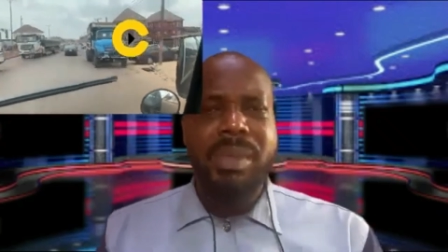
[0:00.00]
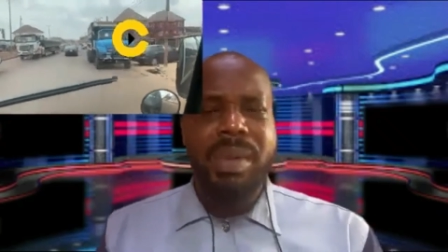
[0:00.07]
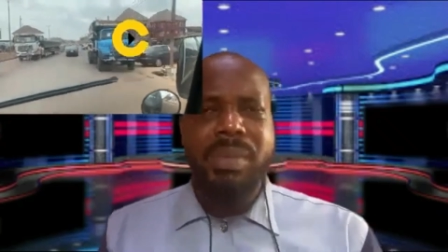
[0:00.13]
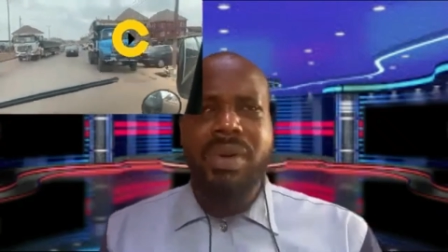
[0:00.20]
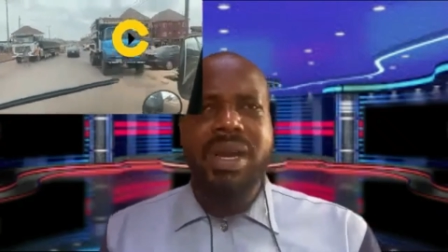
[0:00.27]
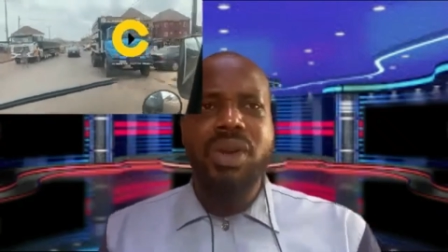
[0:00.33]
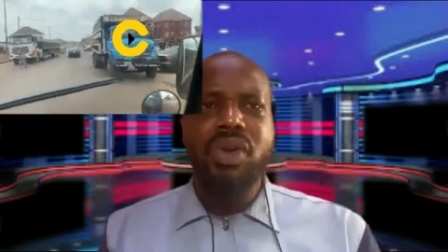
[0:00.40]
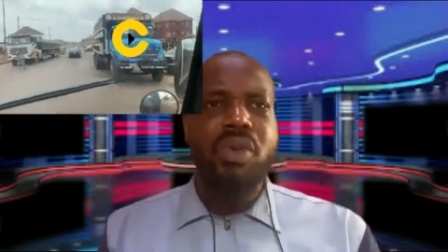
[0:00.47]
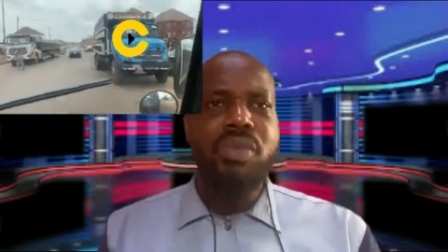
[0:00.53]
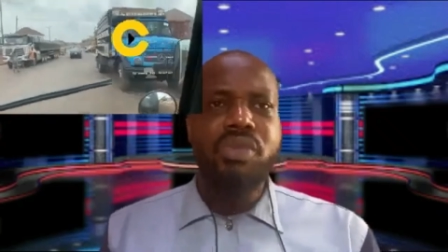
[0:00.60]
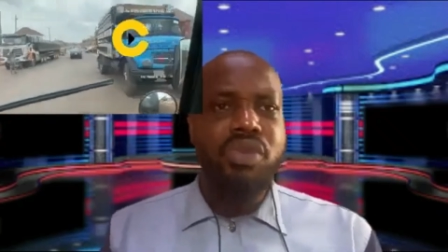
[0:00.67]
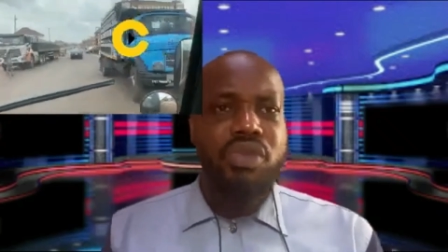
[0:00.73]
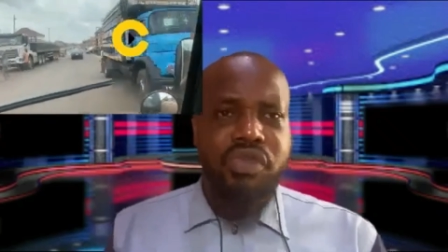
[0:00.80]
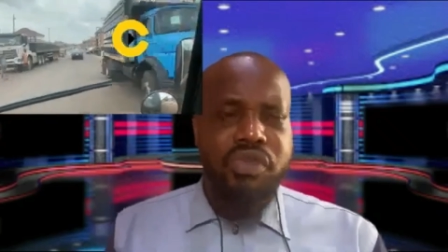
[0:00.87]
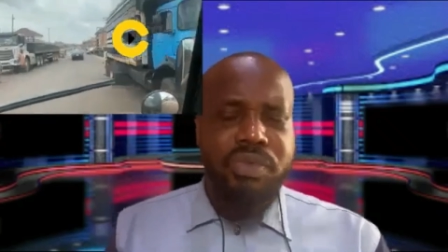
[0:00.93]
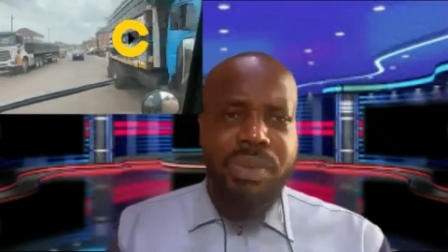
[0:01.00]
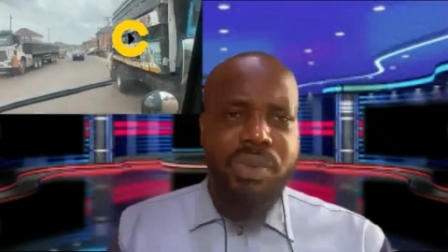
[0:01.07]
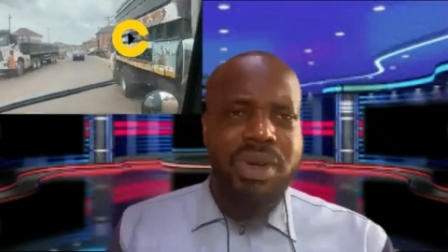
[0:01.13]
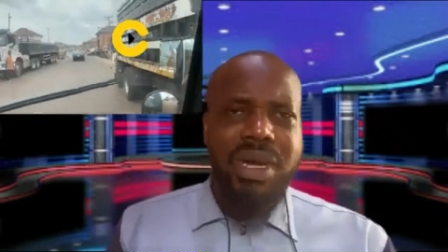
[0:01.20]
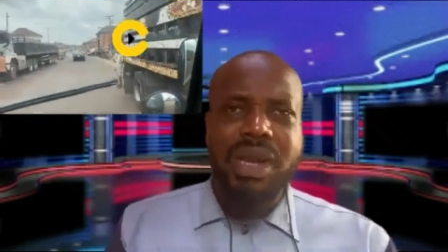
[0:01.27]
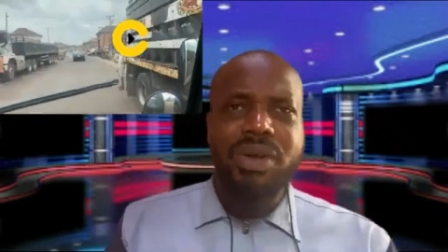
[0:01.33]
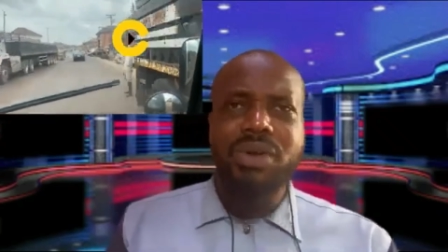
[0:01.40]
people cannot move,
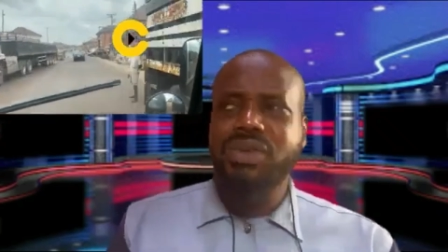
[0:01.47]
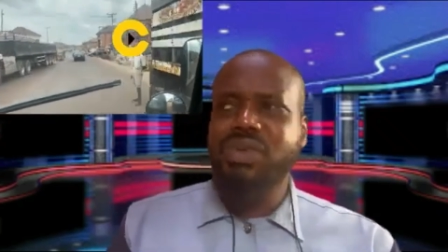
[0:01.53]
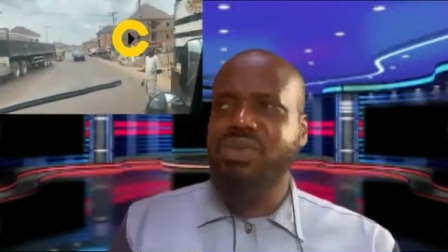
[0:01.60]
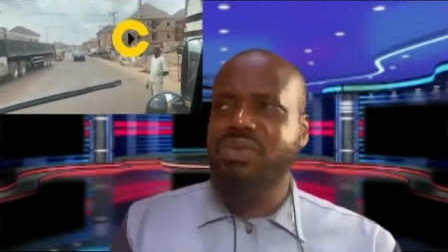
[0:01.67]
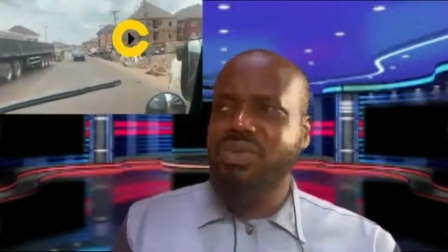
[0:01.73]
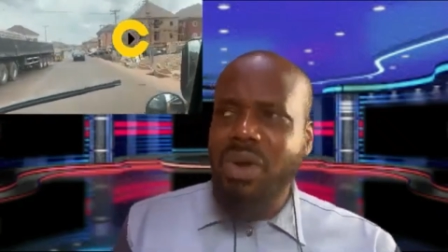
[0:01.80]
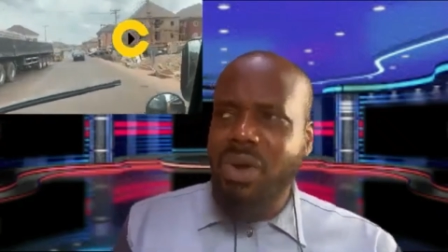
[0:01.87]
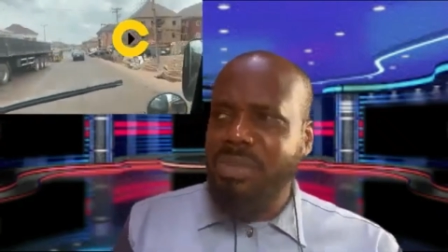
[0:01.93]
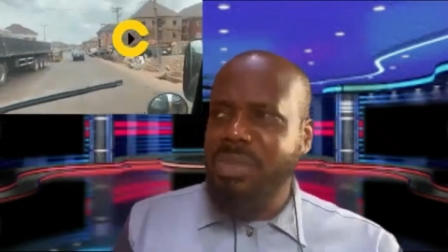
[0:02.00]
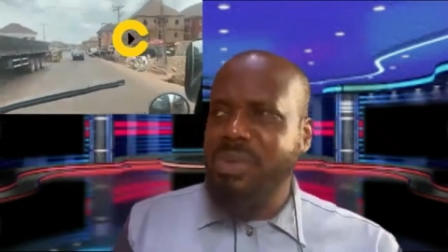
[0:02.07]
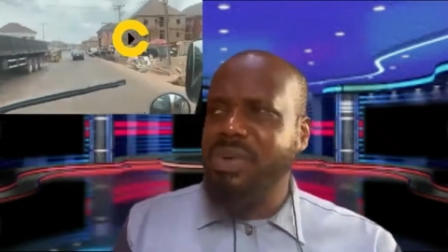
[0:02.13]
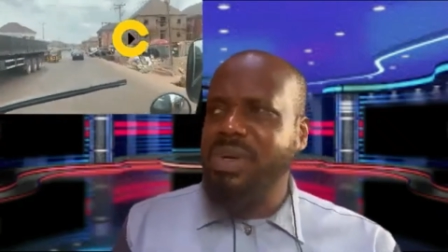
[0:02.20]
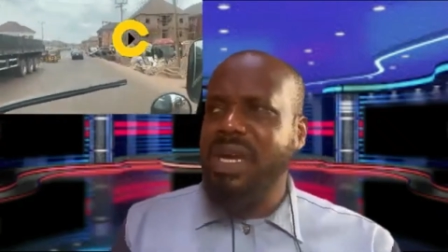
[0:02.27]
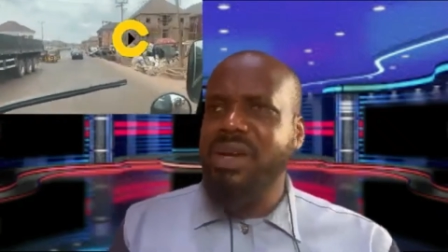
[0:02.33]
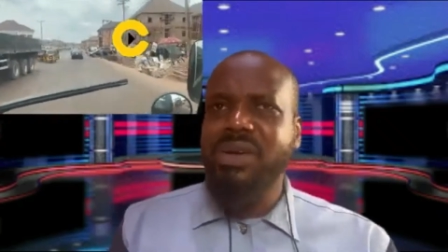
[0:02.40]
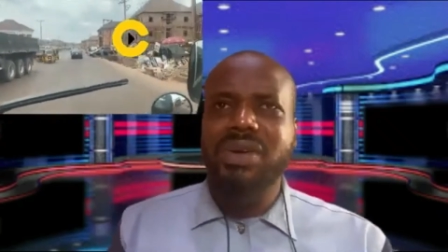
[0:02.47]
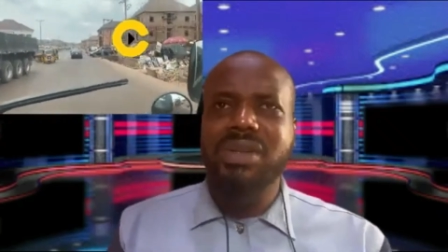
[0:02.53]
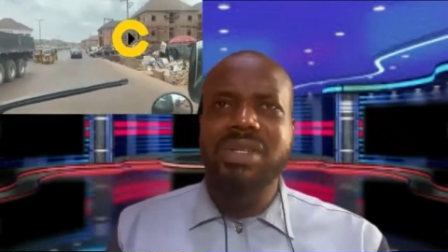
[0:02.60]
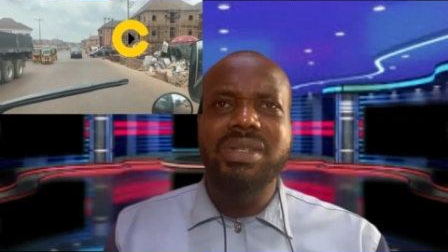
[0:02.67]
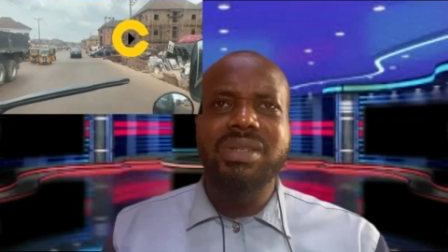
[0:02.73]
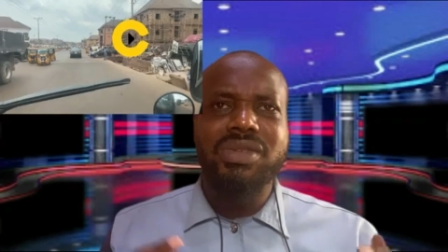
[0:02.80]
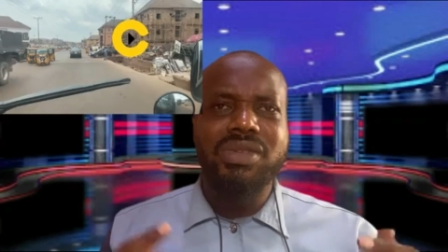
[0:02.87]
people cannot run, people
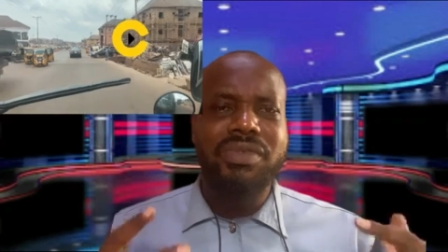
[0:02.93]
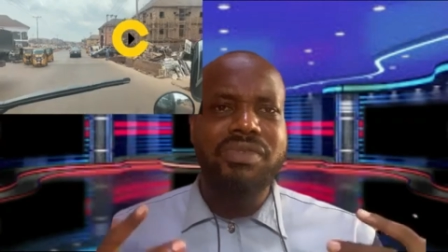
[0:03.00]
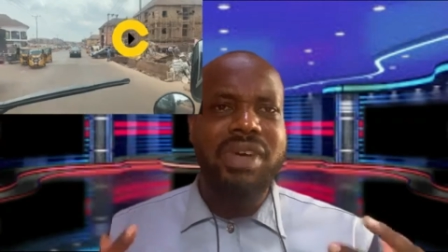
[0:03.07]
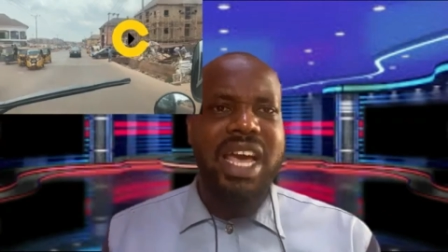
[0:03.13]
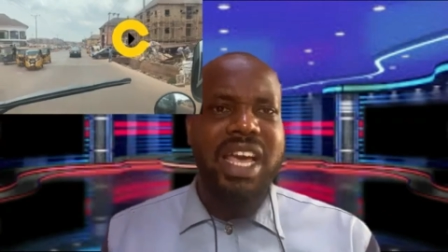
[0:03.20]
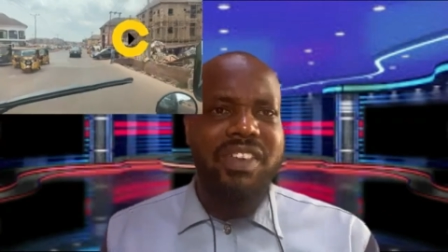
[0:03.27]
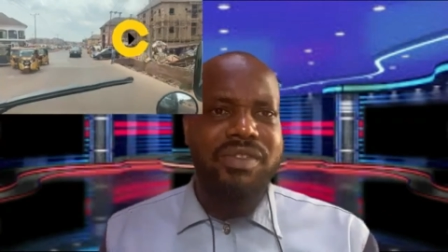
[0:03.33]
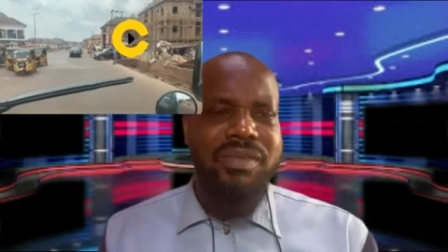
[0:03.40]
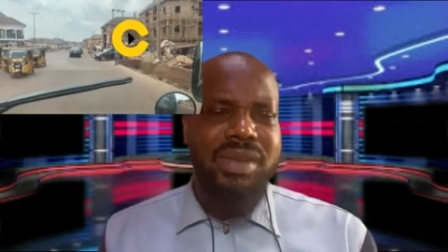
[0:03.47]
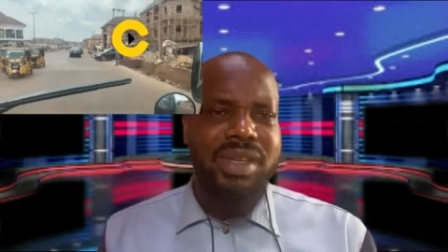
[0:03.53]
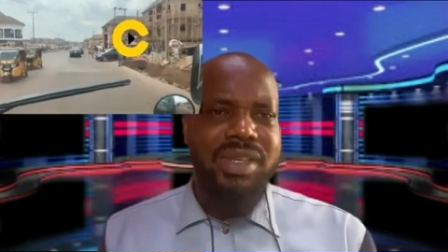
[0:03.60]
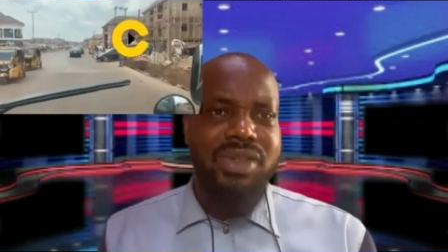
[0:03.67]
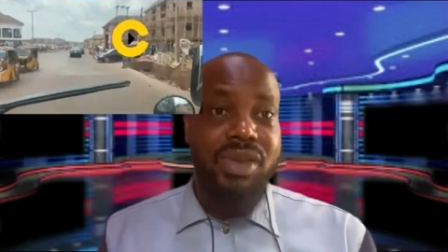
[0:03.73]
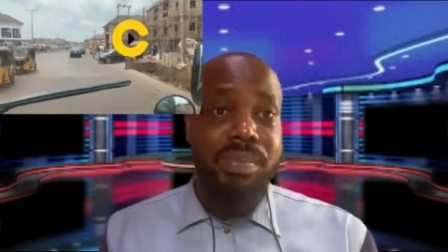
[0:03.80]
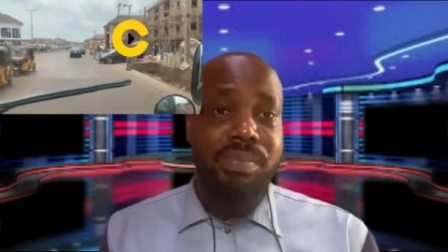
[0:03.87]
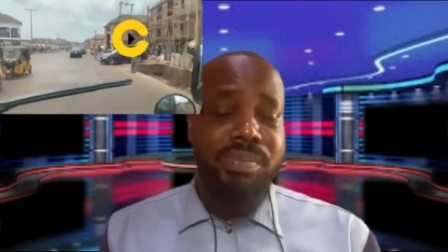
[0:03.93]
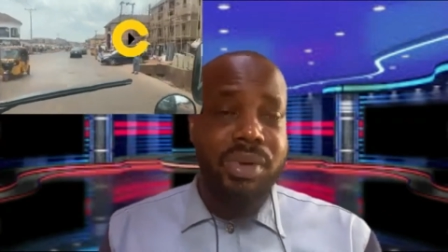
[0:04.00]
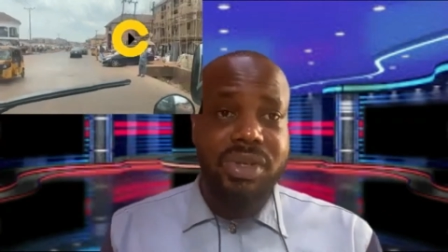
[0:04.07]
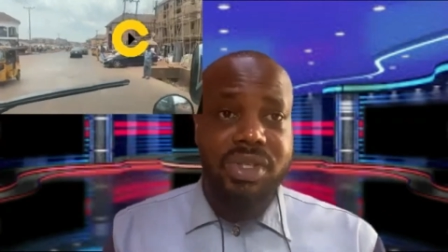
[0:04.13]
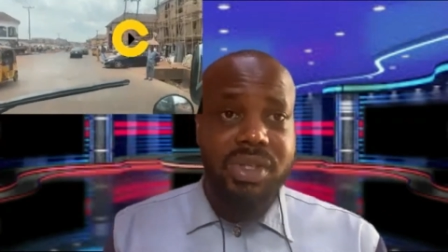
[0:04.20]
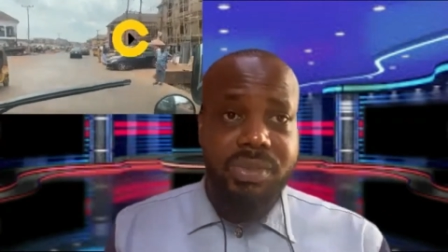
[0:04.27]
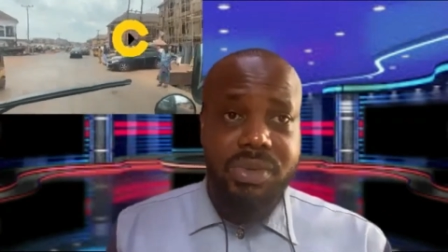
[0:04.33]
cannot survive. It's not
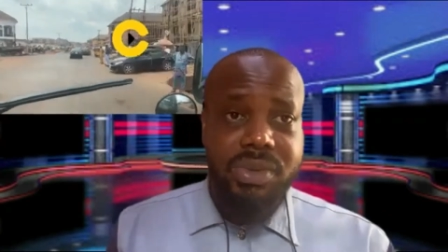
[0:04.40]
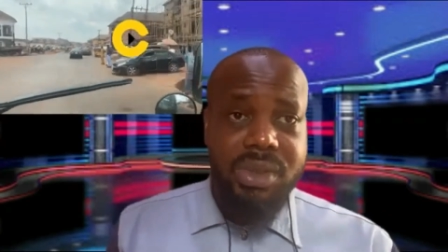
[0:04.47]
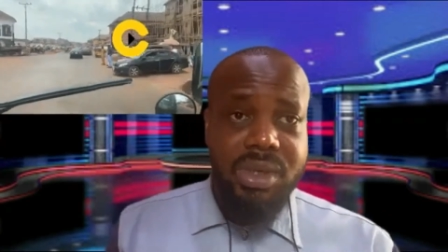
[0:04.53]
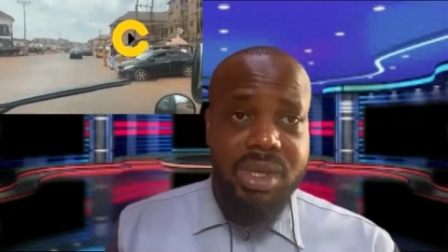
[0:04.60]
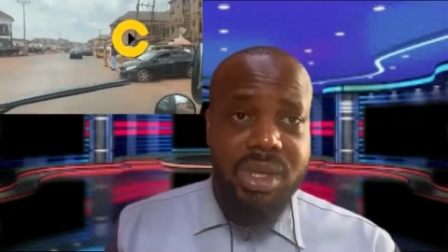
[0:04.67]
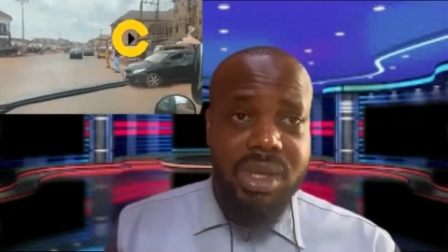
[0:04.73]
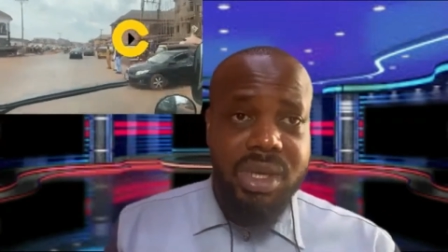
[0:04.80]
possible.